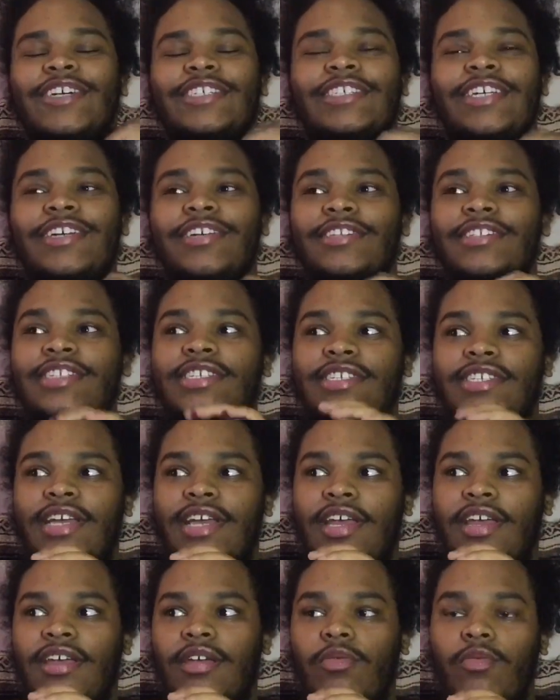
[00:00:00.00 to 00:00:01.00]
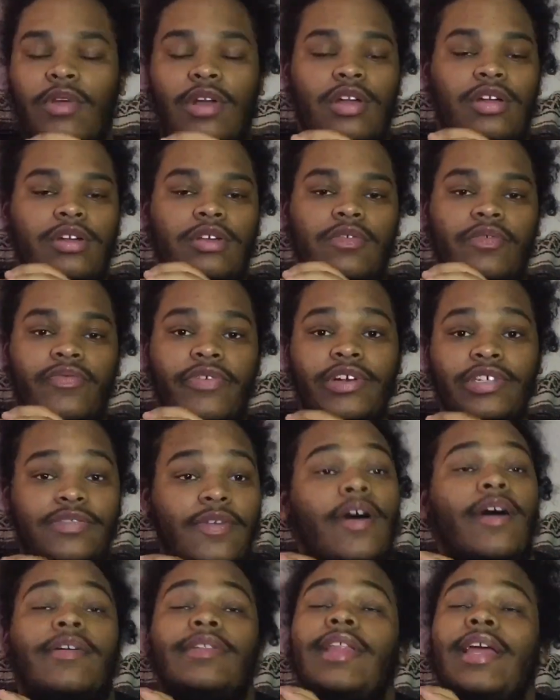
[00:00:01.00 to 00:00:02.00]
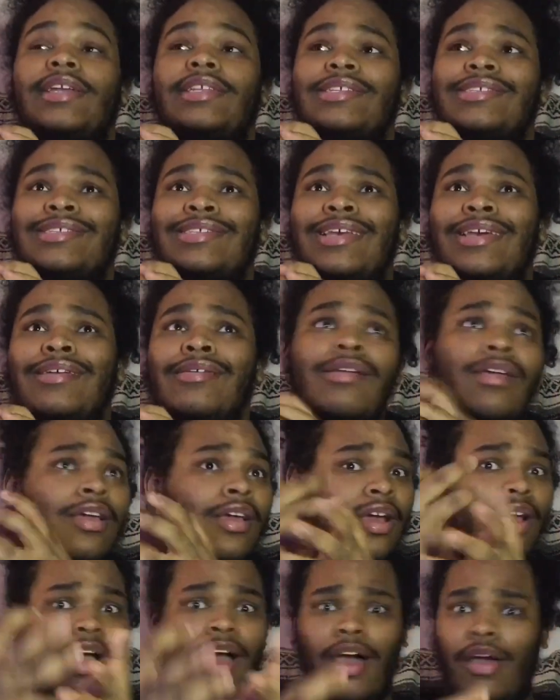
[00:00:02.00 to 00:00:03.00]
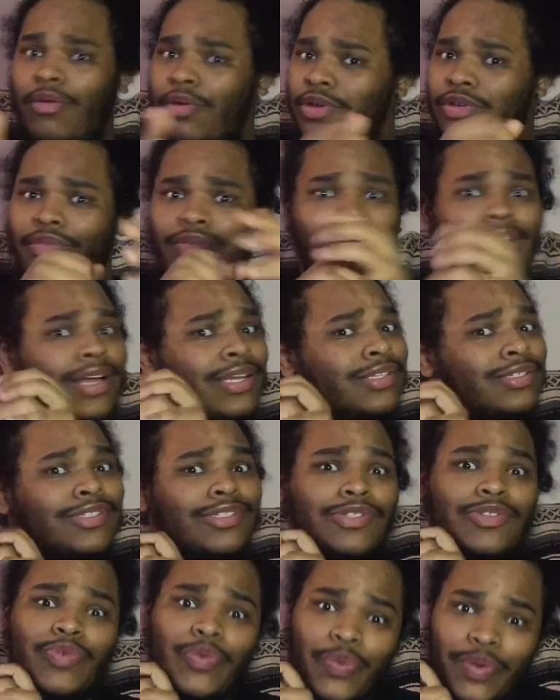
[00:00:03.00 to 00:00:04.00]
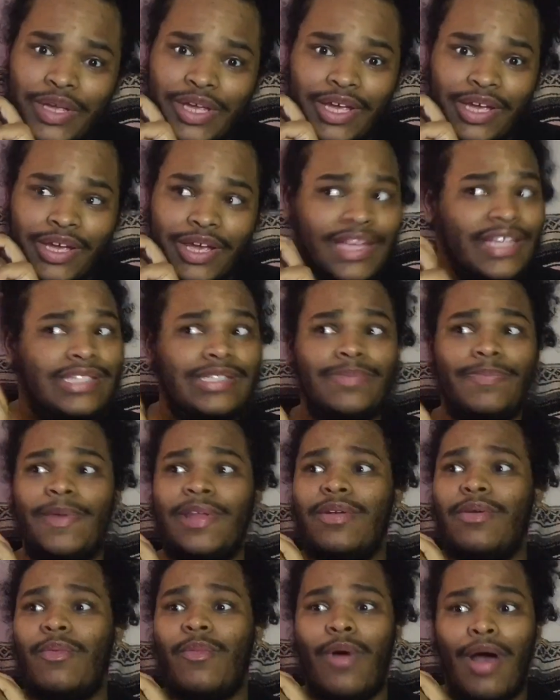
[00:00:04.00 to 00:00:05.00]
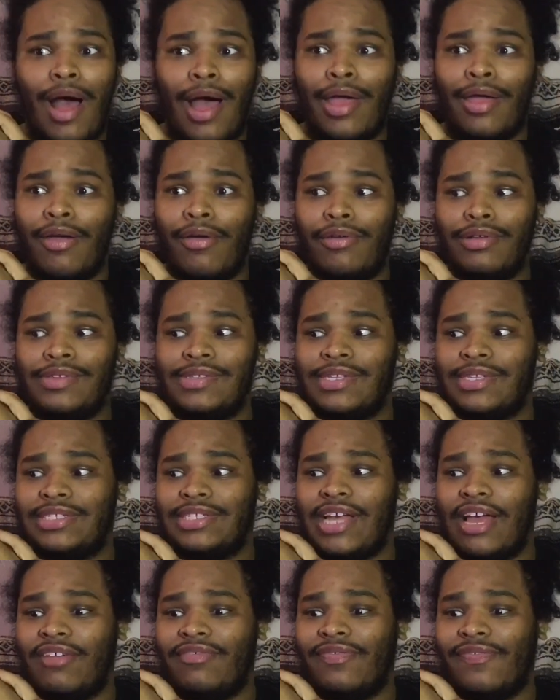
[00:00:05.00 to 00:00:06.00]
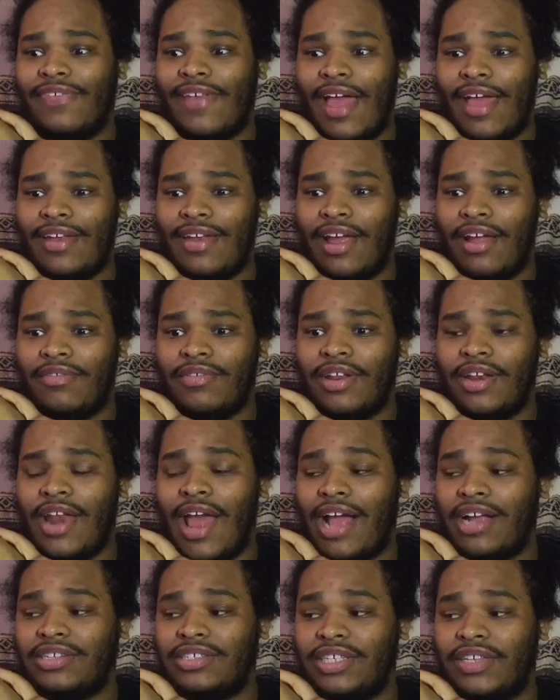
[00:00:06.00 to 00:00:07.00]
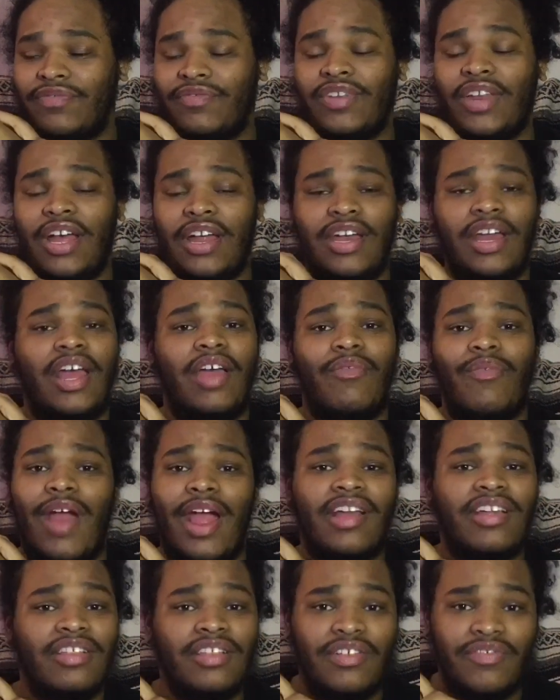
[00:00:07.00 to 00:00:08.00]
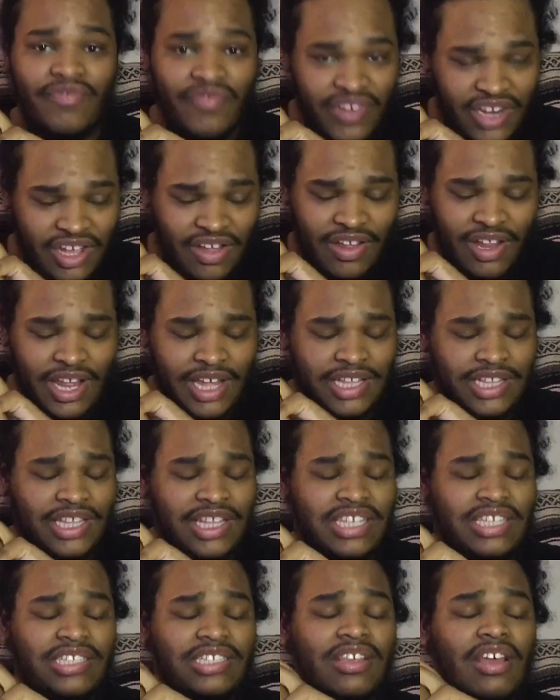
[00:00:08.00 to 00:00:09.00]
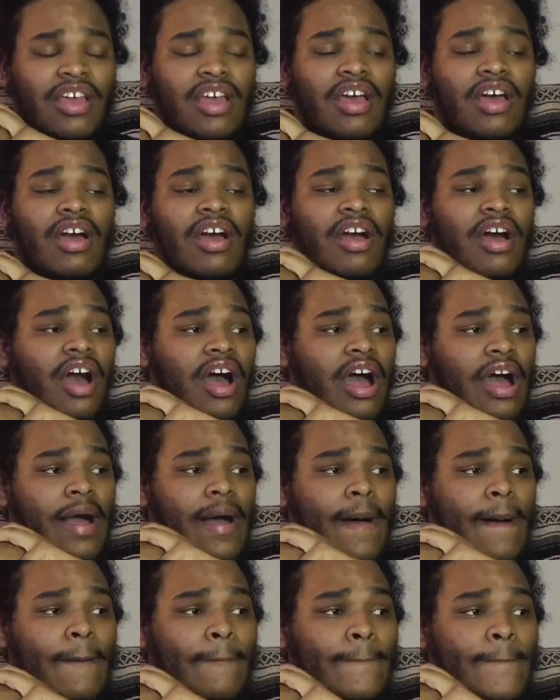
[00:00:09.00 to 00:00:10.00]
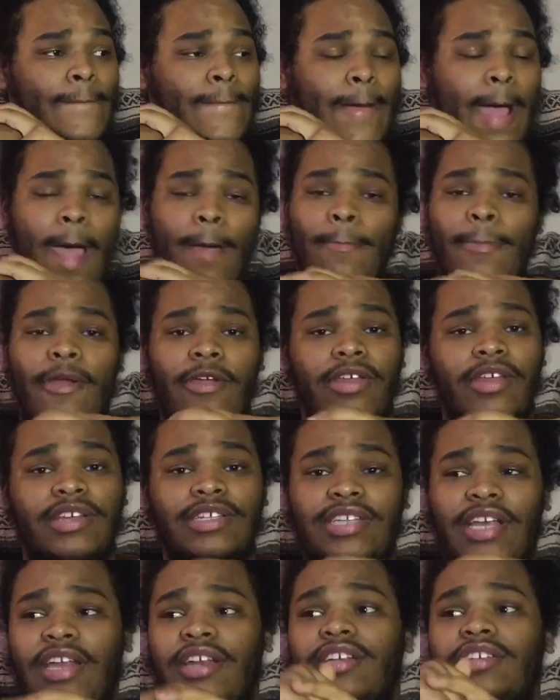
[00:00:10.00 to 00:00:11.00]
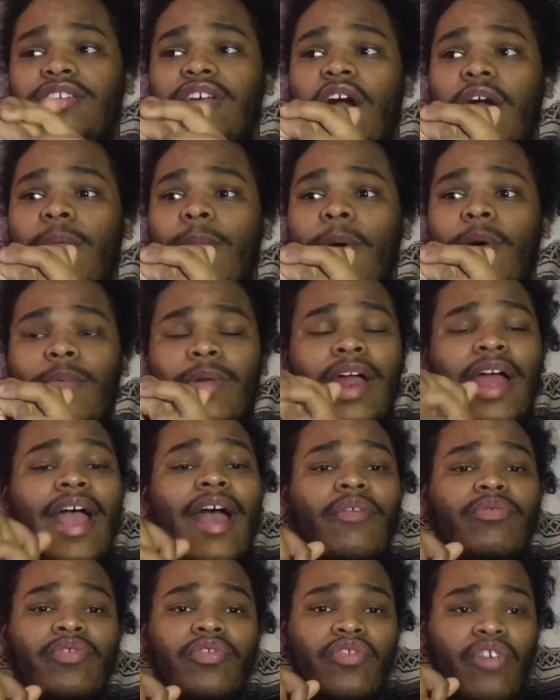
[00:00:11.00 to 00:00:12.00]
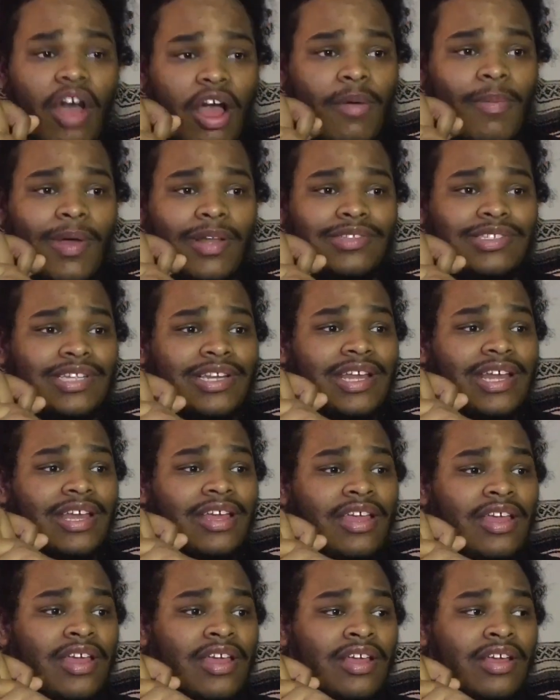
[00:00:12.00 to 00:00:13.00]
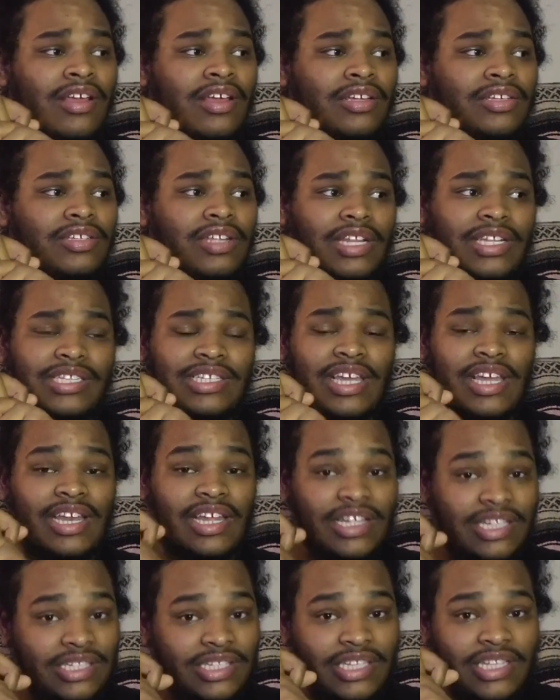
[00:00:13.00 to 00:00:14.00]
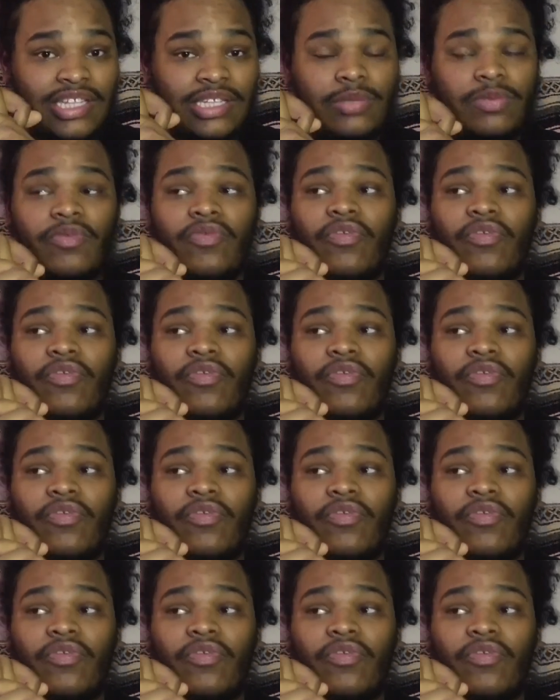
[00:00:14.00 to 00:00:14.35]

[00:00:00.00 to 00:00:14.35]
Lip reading: Channel today. Well, first of all, I would like to say, how are you guys doing? It's been a while since I've sat down and actually done a regular video like this. I'm really excited to talk about what I have to talk about today. So let's get into this.